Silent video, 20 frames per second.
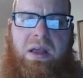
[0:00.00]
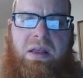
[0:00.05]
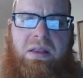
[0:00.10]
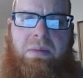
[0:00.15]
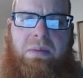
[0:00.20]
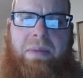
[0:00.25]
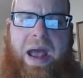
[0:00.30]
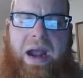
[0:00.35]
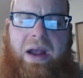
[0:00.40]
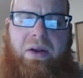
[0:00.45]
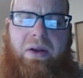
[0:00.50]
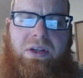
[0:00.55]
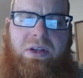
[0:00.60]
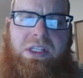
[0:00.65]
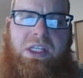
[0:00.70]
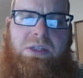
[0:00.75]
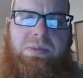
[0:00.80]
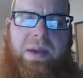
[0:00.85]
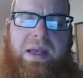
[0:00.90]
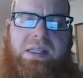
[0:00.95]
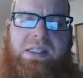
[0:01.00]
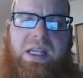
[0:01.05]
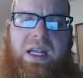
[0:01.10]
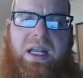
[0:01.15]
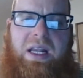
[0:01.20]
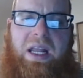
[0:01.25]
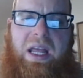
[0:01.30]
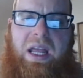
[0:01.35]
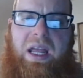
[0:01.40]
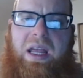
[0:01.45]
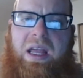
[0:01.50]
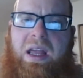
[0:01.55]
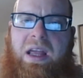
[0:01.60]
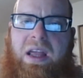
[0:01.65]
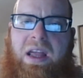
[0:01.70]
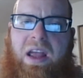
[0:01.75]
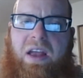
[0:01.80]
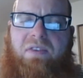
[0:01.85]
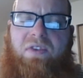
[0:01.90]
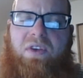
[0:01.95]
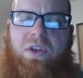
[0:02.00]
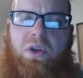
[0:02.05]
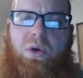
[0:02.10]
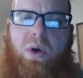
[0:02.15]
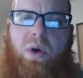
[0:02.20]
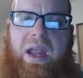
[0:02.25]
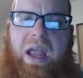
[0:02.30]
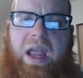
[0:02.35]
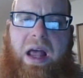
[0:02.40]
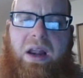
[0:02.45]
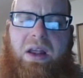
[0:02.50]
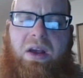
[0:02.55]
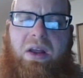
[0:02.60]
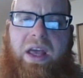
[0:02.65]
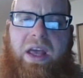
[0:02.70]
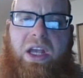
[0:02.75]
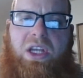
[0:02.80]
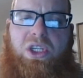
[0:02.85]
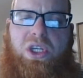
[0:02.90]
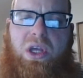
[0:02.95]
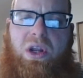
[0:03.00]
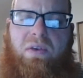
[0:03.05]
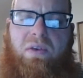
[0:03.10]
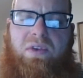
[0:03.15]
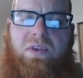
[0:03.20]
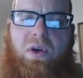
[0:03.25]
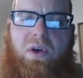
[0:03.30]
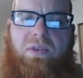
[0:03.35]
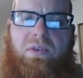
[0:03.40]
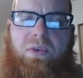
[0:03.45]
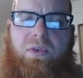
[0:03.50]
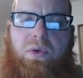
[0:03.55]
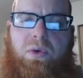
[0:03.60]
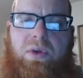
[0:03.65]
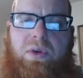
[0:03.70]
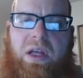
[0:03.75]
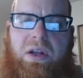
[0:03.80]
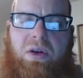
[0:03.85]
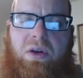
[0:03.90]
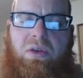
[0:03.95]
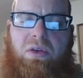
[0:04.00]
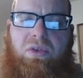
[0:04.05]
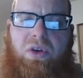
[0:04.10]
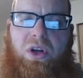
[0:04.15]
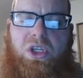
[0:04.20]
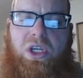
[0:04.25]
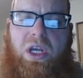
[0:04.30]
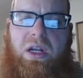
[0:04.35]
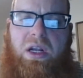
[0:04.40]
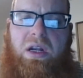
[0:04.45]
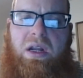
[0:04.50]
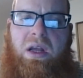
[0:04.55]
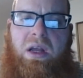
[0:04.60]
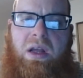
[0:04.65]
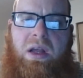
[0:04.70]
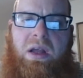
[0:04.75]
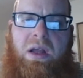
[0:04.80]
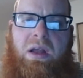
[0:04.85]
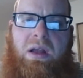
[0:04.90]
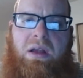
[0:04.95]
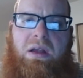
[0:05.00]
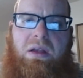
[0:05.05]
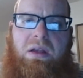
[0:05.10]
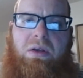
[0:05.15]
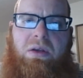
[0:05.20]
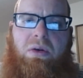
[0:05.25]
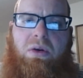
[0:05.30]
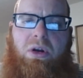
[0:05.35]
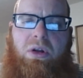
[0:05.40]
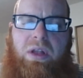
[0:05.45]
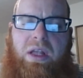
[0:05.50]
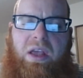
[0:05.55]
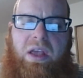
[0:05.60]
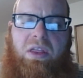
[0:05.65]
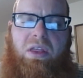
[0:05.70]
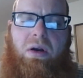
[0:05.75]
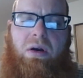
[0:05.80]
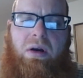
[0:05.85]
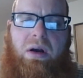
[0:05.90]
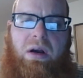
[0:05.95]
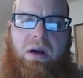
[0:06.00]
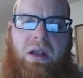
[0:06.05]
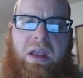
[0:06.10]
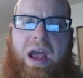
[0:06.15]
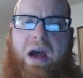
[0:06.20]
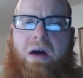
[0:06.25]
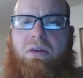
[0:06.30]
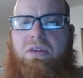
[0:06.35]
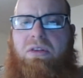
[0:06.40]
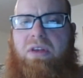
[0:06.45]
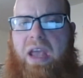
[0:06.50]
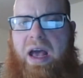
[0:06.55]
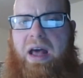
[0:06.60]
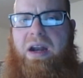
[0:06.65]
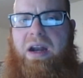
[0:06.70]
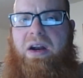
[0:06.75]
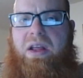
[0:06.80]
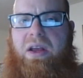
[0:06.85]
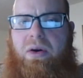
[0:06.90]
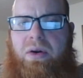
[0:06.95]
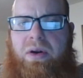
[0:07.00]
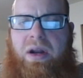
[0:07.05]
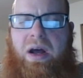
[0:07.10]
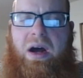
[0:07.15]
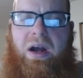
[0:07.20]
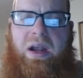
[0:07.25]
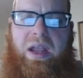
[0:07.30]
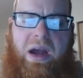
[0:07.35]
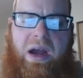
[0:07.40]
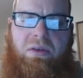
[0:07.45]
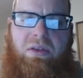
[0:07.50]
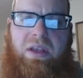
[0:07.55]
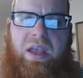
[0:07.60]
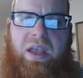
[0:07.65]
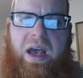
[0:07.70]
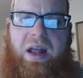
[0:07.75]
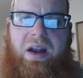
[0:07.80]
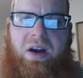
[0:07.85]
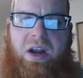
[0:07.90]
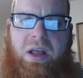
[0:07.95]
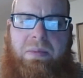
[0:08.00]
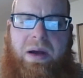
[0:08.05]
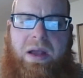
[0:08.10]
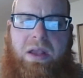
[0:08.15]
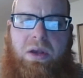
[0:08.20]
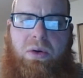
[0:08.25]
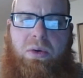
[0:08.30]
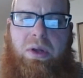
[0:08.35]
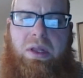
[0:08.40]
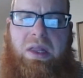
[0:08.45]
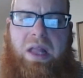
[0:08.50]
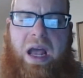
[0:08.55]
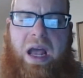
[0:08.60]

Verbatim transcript: the macros is basically if you do a calculation of your food and nutrition you could either count calorie or not count calorie but you would